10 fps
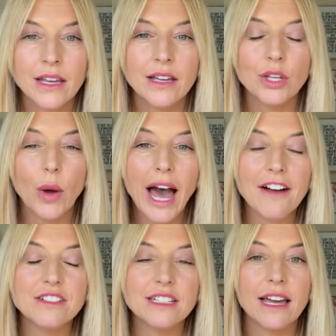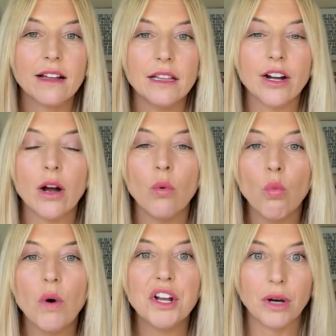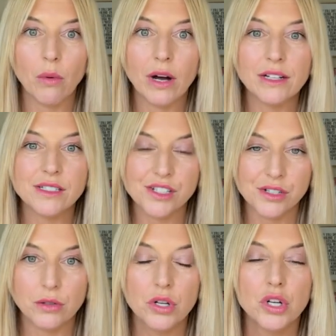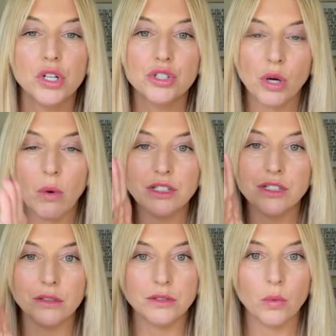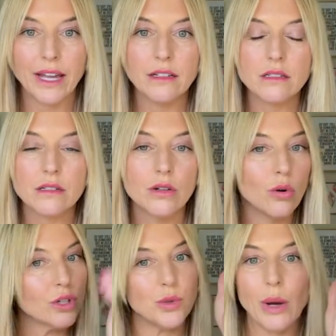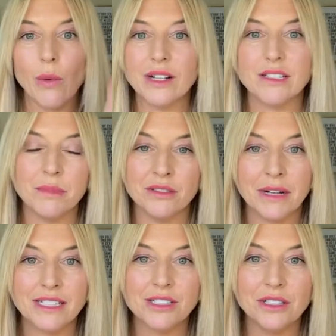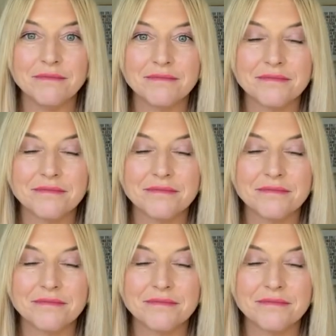You have to get clear on what do I want to do? Do I want to lose weight or do I want to build muscle?